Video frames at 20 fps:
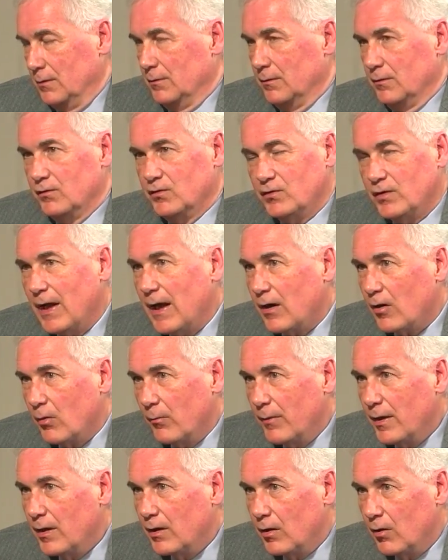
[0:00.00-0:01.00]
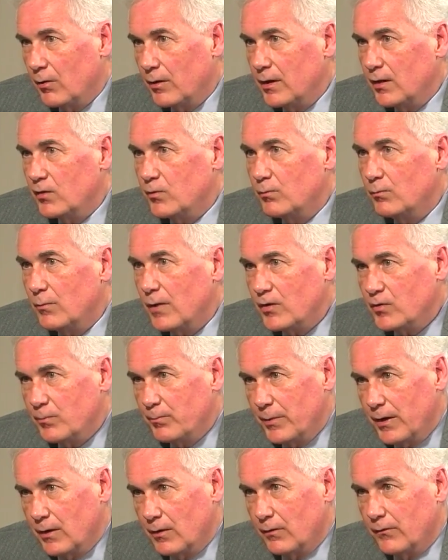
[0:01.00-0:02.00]
Sacramento is much
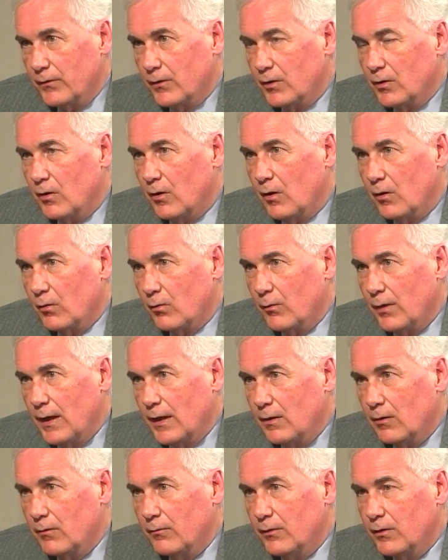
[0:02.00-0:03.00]
bigger than the Colorado.